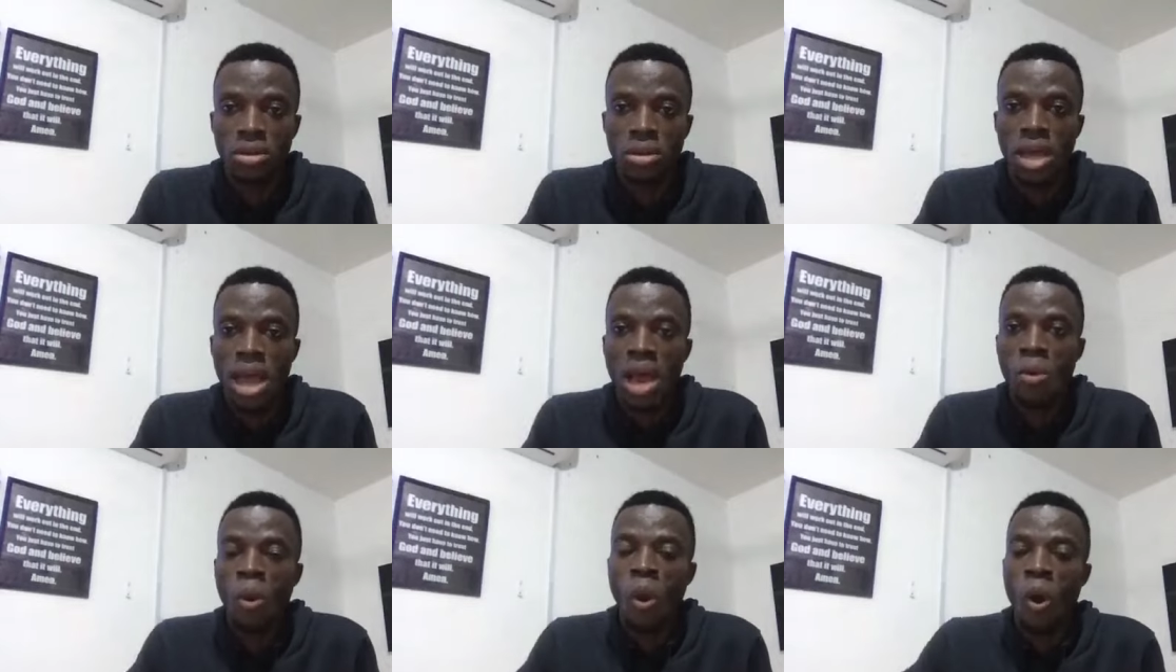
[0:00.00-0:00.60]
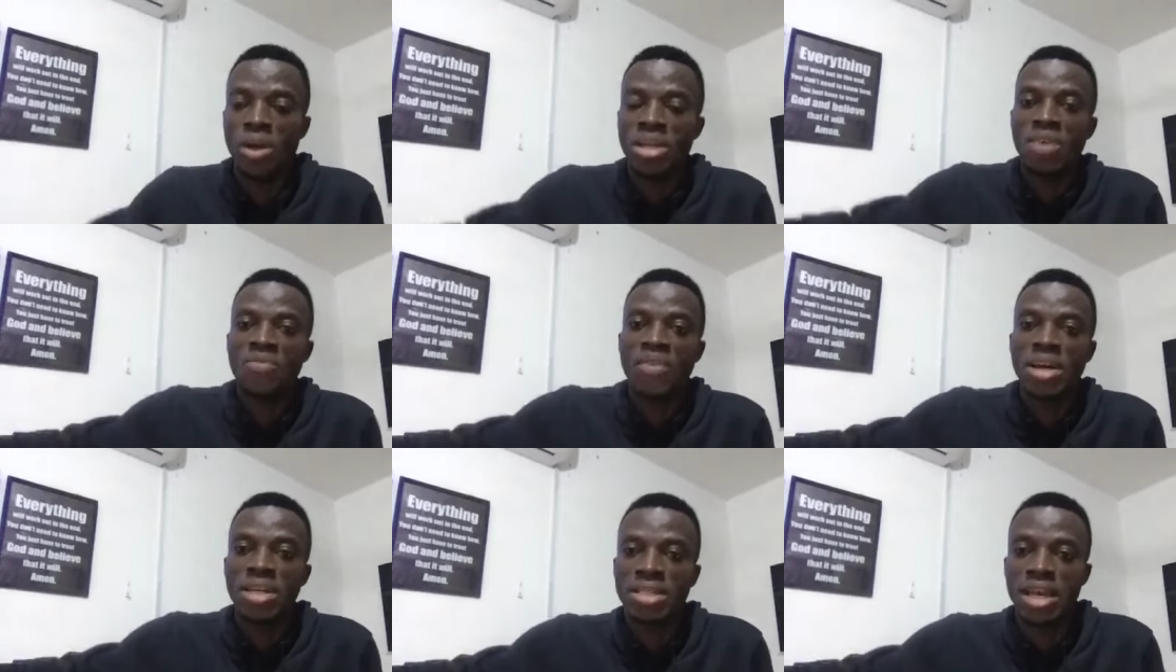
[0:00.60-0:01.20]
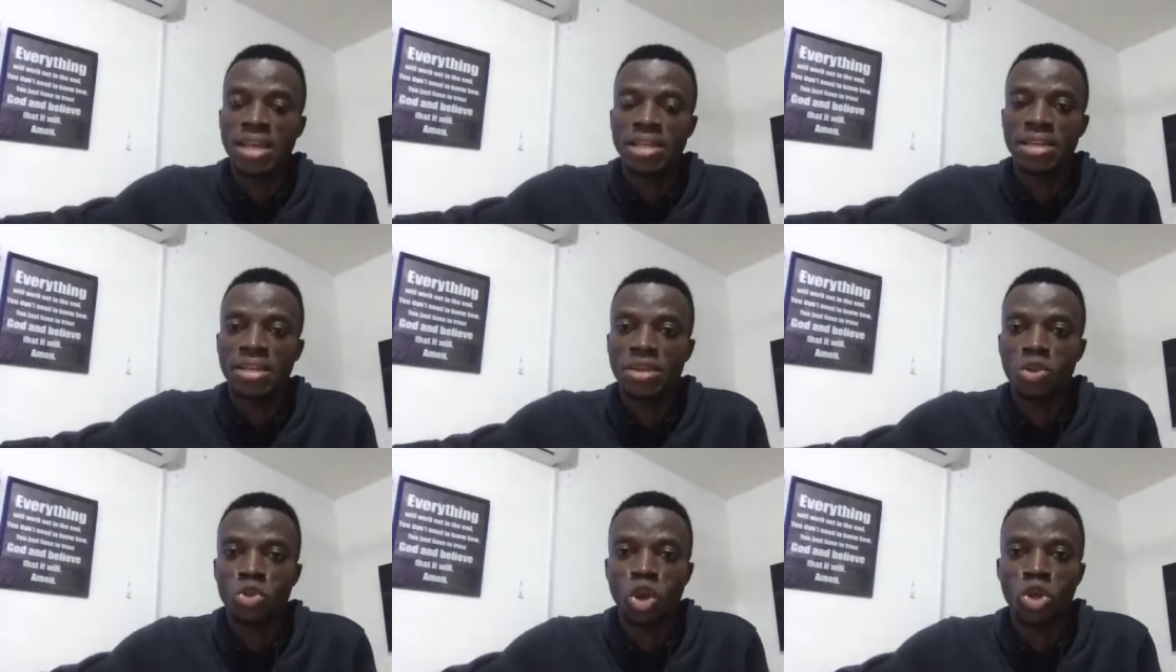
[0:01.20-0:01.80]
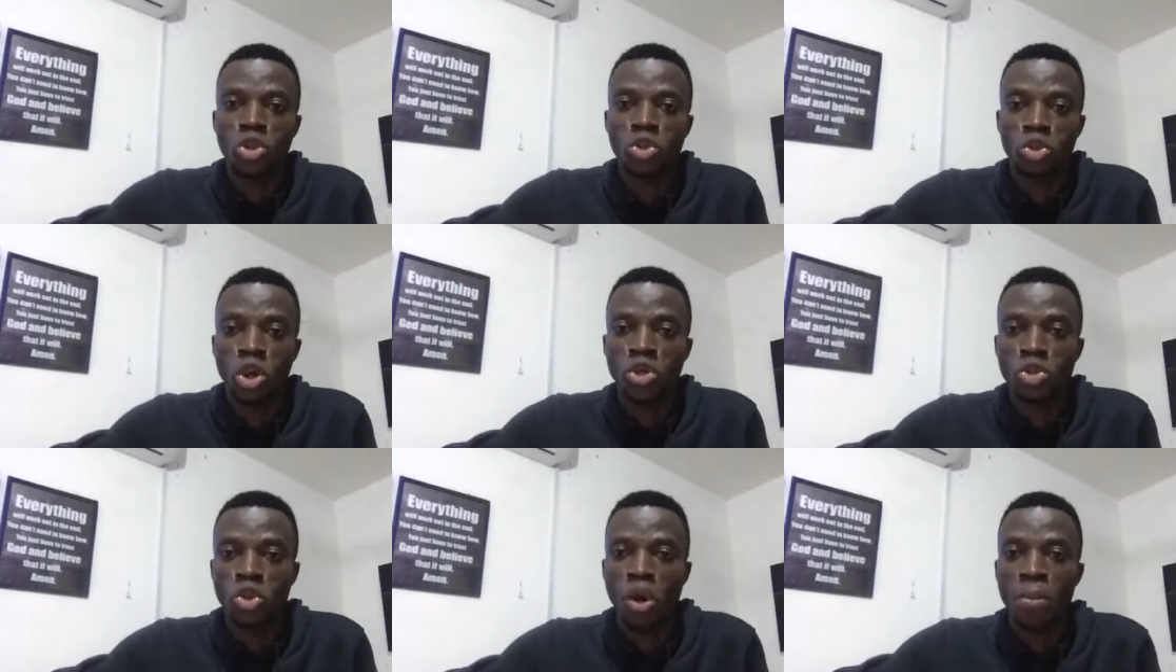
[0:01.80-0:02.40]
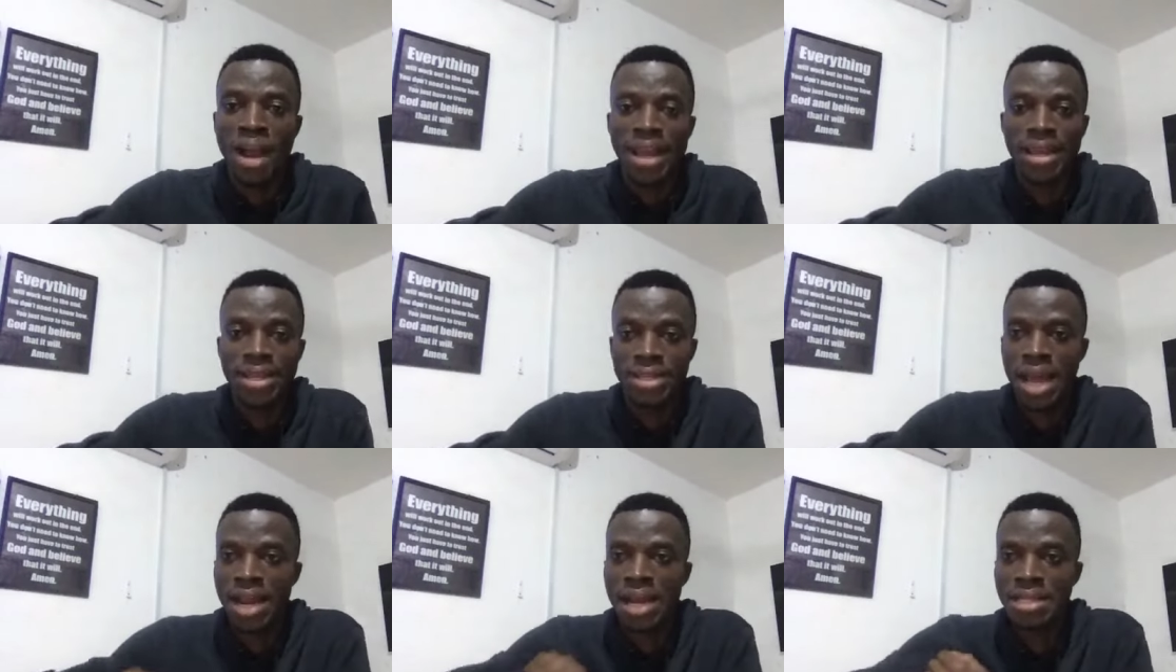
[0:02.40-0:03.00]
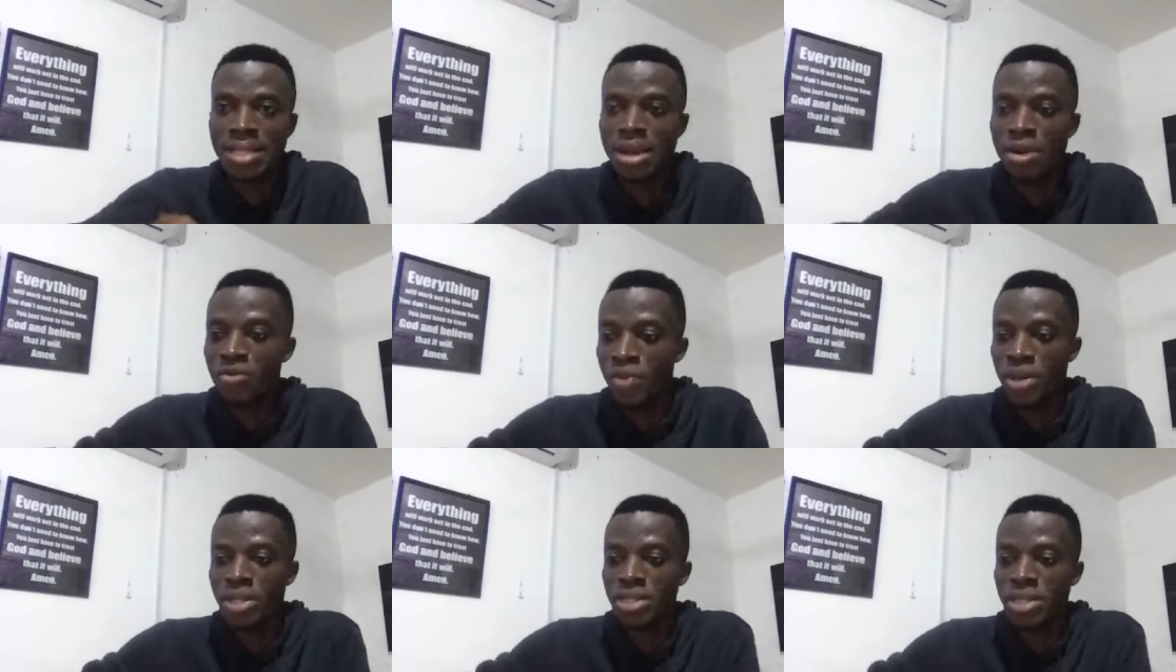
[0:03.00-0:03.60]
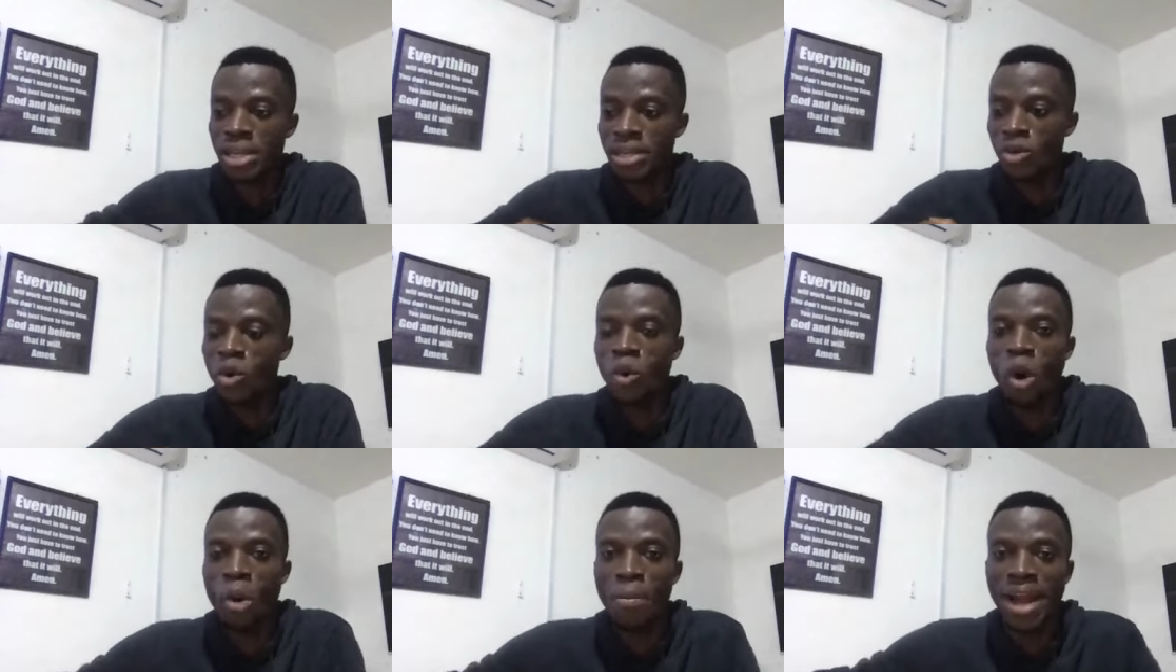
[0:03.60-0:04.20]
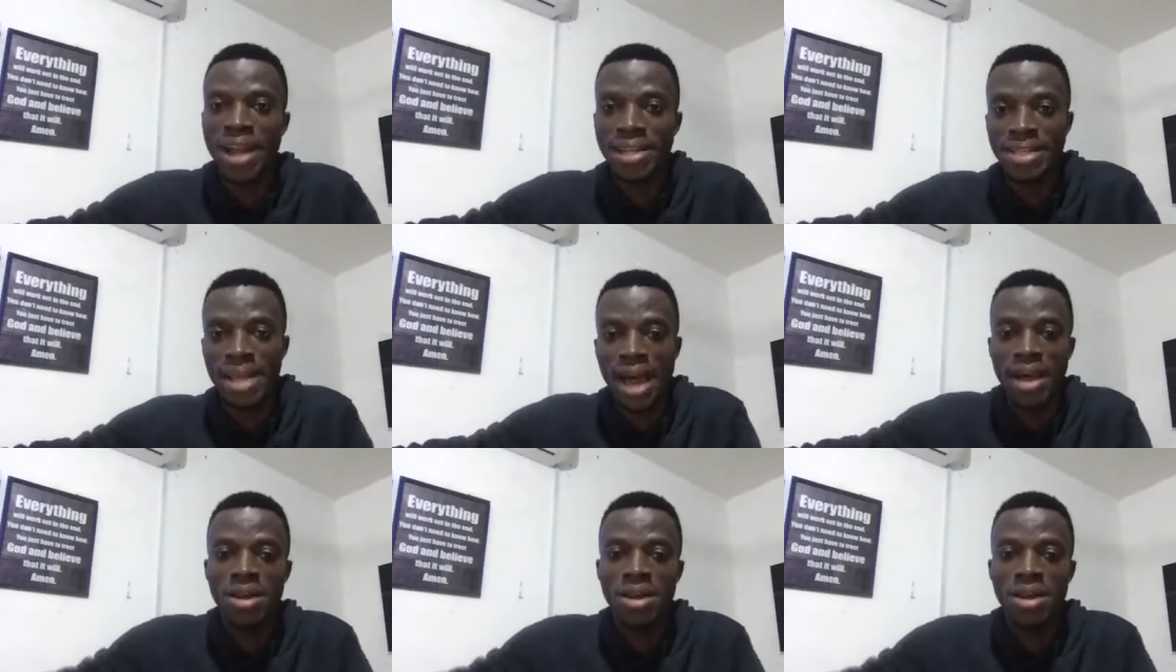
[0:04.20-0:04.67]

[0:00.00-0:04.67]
Ewo, eh, your friend is saying, trot trot market, and I say, I'm friend is saying, Oko marketer.